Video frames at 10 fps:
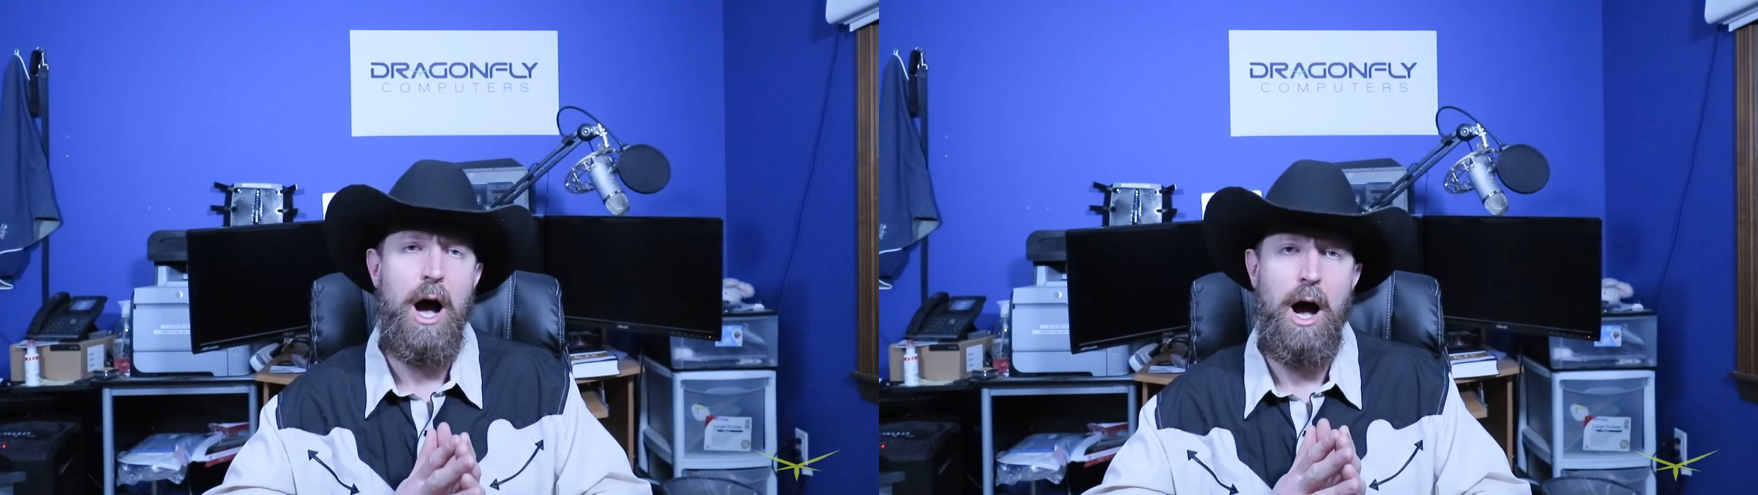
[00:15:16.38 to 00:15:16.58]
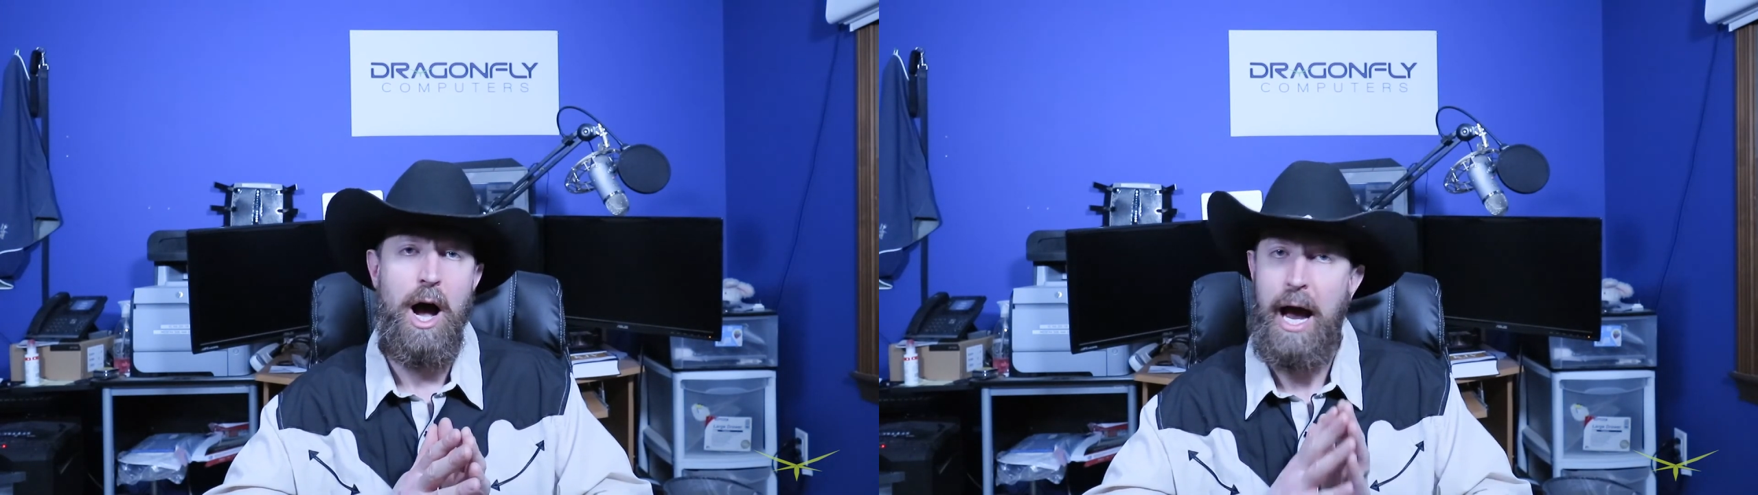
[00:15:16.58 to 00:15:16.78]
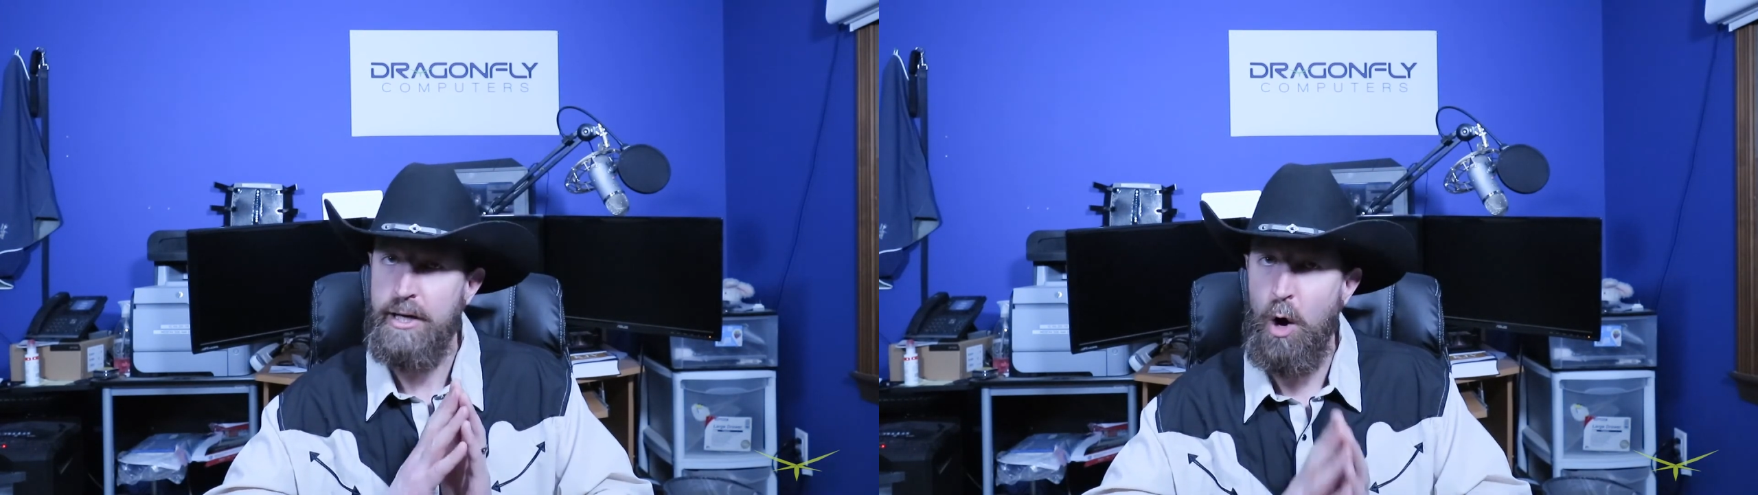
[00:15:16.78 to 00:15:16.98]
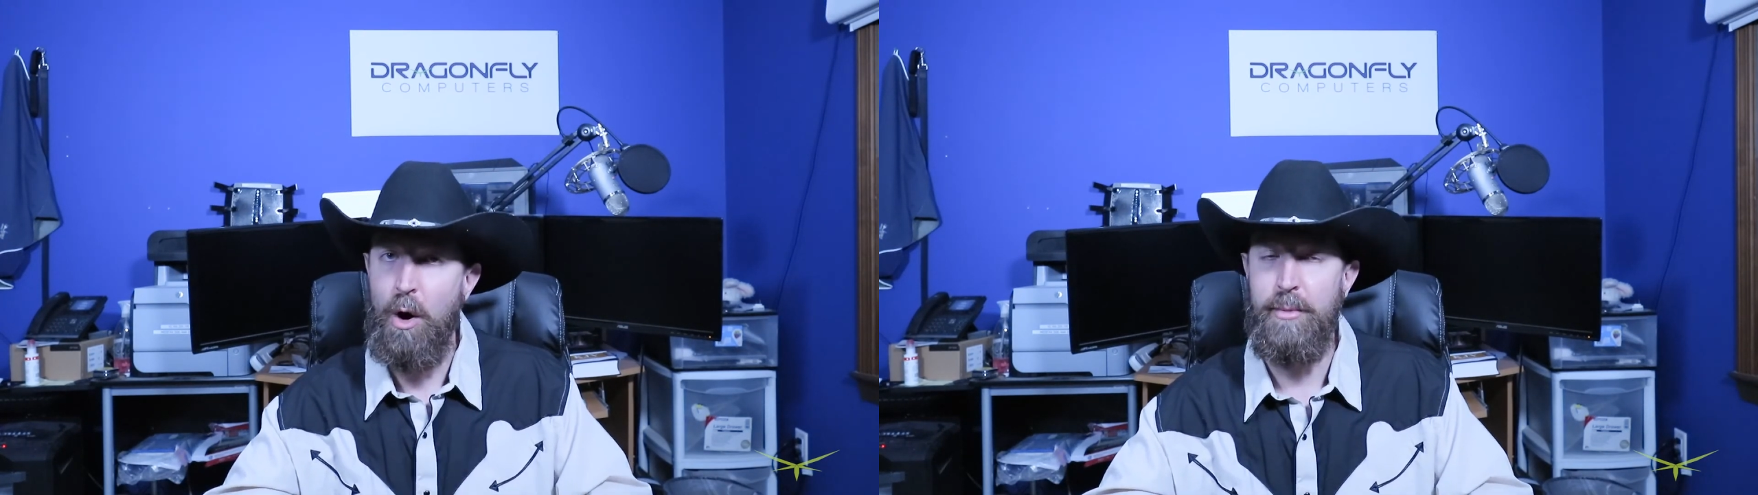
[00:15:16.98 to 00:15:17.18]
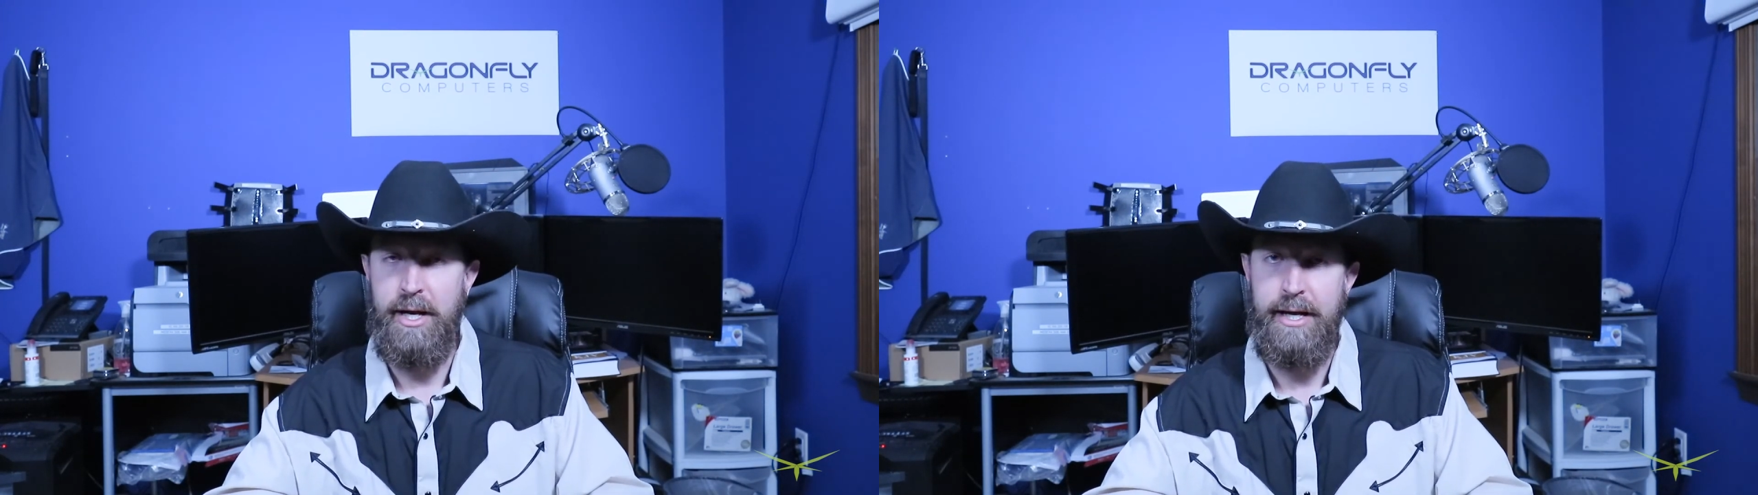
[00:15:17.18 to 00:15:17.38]
I know
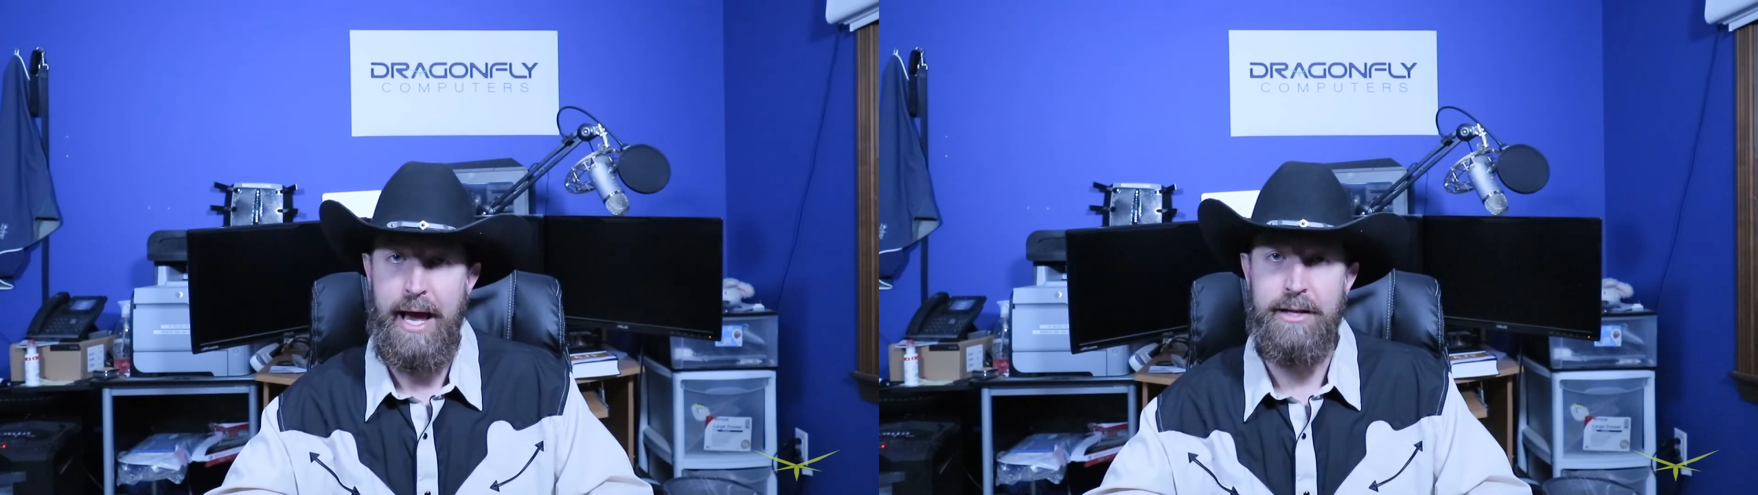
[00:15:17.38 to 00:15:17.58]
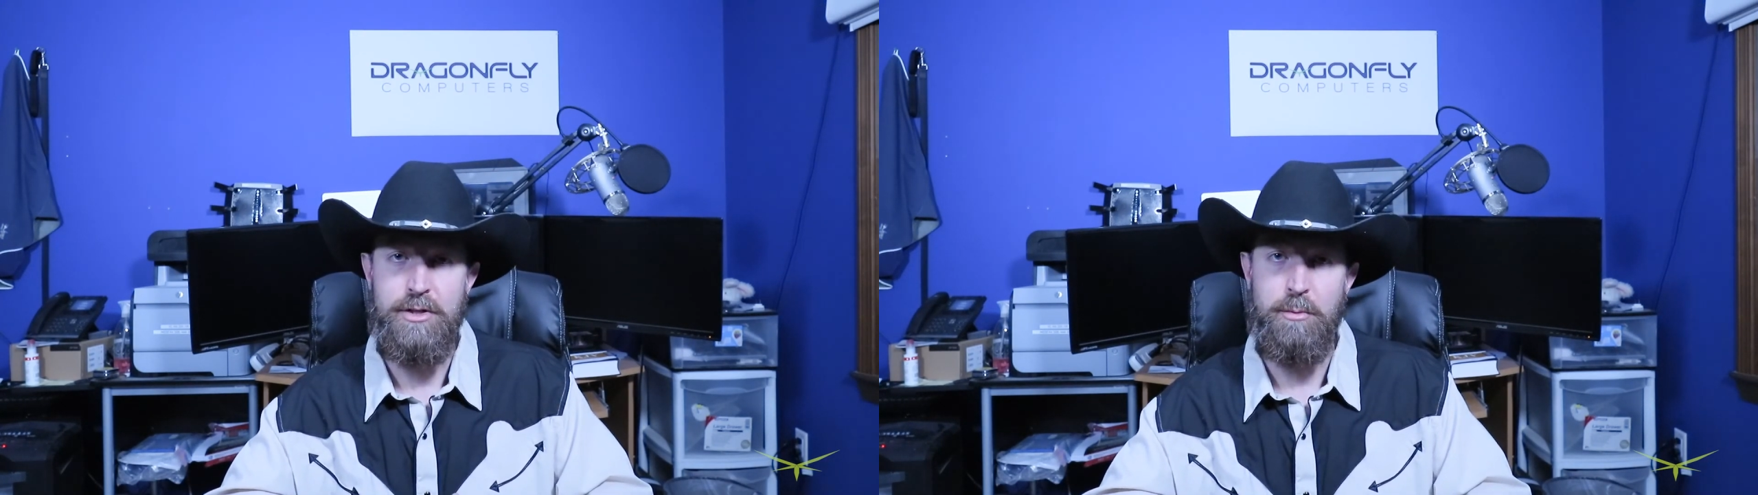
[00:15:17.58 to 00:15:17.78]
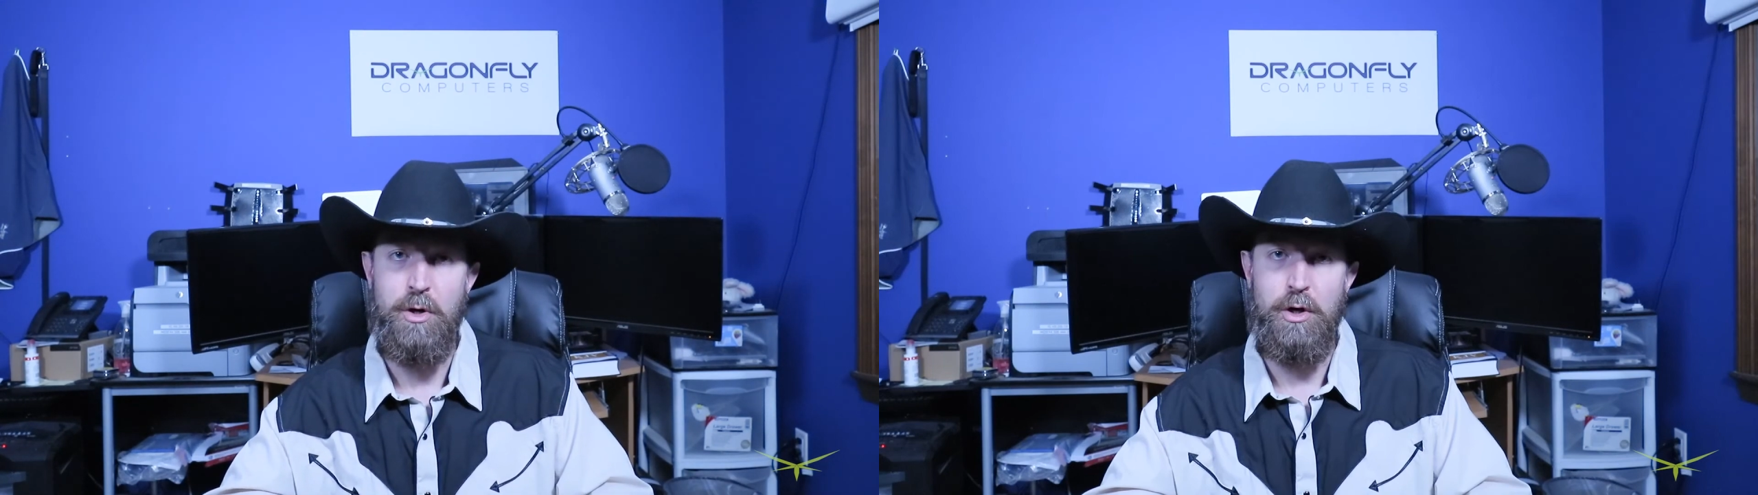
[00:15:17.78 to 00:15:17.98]
I'm going to get some